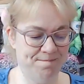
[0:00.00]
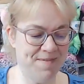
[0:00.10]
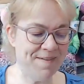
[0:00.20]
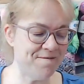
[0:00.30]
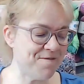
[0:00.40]

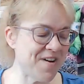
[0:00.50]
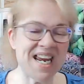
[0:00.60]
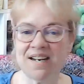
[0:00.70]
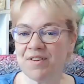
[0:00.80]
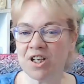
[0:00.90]
a
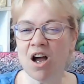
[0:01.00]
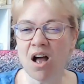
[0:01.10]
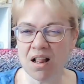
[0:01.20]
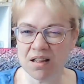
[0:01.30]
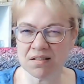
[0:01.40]
fan of the
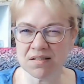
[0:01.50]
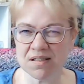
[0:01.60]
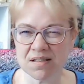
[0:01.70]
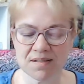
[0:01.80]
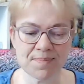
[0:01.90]

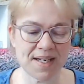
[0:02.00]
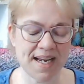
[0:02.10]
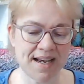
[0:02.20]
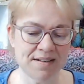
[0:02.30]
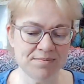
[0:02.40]
colors they
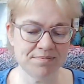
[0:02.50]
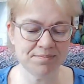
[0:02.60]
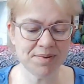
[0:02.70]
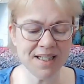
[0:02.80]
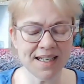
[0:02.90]
had.
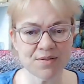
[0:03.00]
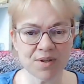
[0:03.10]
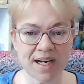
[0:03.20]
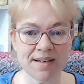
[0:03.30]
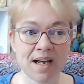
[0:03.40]
But that's
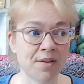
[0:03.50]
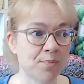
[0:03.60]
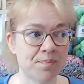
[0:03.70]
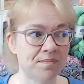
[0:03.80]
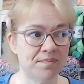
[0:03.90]
okay. Other
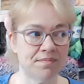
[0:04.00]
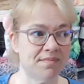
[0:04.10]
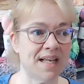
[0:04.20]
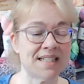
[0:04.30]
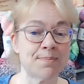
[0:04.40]

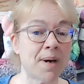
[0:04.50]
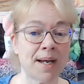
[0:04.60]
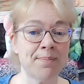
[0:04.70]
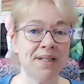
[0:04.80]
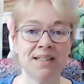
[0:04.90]
that's my
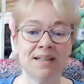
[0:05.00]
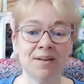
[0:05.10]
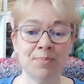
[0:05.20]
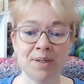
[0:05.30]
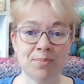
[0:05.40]
opinion. Other
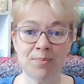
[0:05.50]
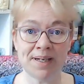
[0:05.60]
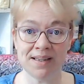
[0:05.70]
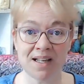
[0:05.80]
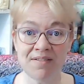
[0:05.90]
people
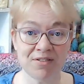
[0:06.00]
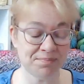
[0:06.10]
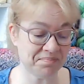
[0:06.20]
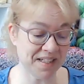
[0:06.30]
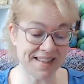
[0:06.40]
might love them,
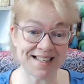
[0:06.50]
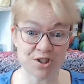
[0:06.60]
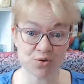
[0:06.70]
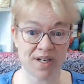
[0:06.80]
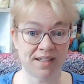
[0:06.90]
and that's
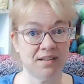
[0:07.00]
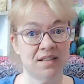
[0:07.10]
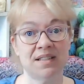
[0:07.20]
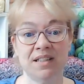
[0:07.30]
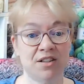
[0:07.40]
great
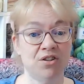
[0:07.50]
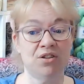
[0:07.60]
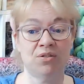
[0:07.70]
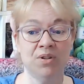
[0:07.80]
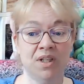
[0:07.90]
because you
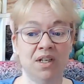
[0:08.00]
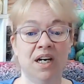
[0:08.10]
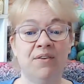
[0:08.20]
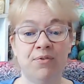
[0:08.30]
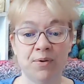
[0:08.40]
know,
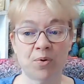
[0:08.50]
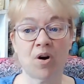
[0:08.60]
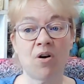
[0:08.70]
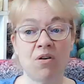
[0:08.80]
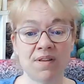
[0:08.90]
if we were
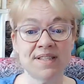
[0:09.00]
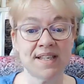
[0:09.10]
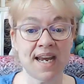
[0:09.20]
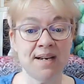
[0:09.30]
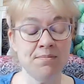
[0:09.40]
all the
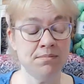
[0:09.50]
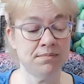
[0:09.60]
same,